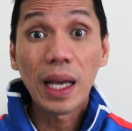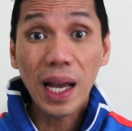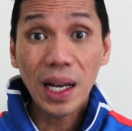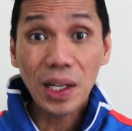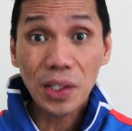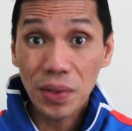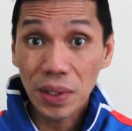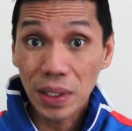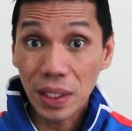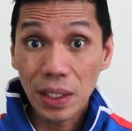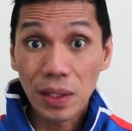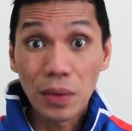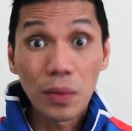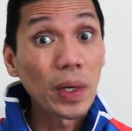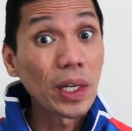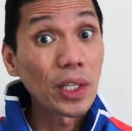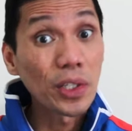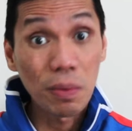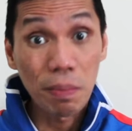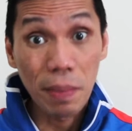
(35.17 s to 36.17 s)
Actually,
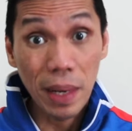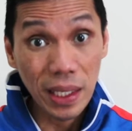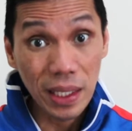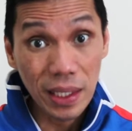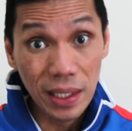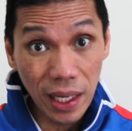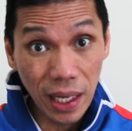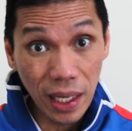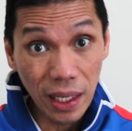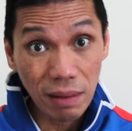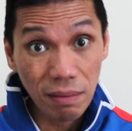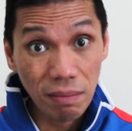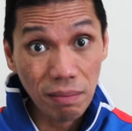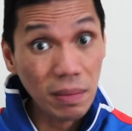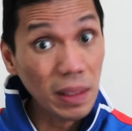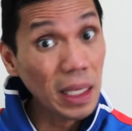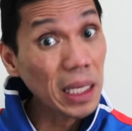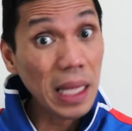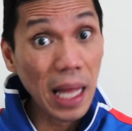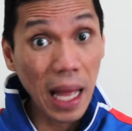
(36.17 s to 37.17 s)
when you meditate,
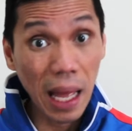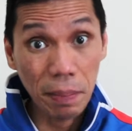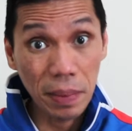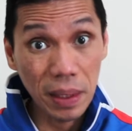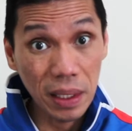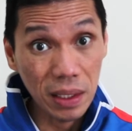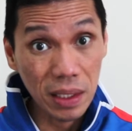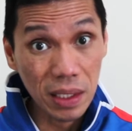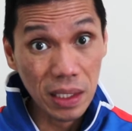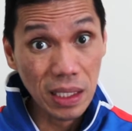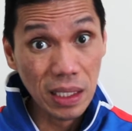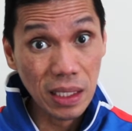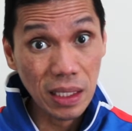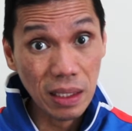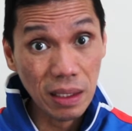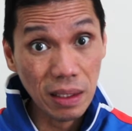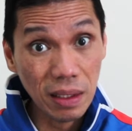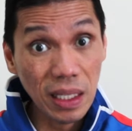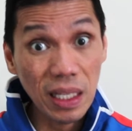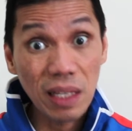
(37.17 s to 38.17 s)
it happens,
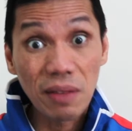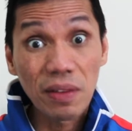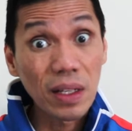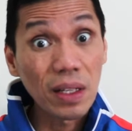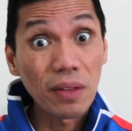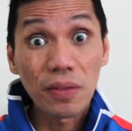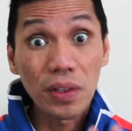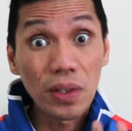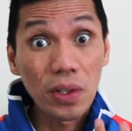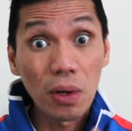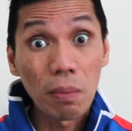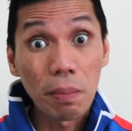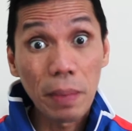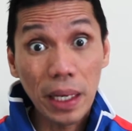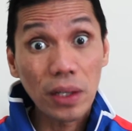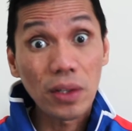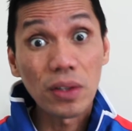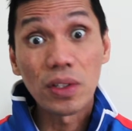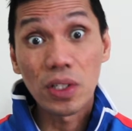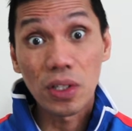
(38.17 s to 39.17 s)
even if you don't
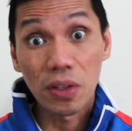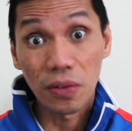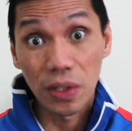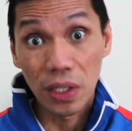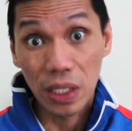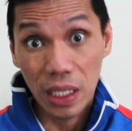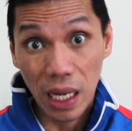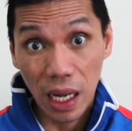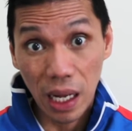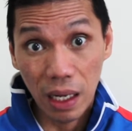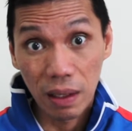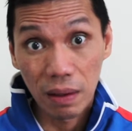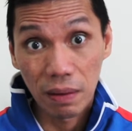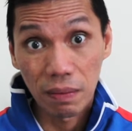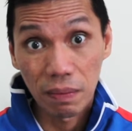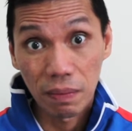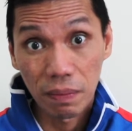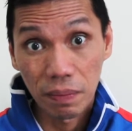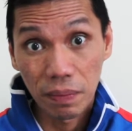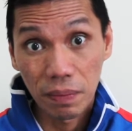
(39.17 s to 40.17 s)
make use of your tongue.
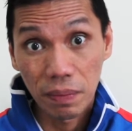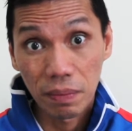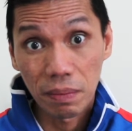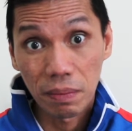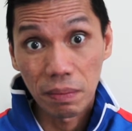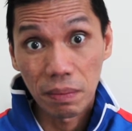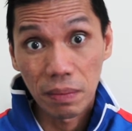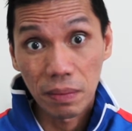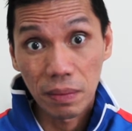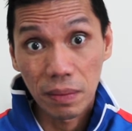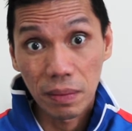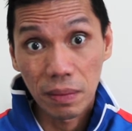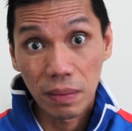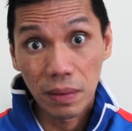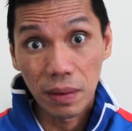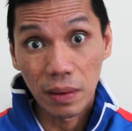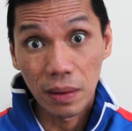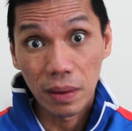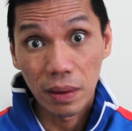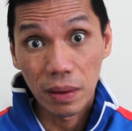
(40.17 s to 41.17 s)

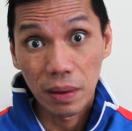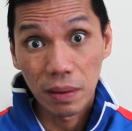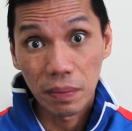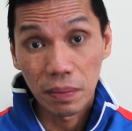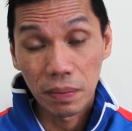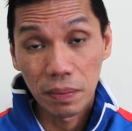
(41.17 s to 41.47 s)
Yeah.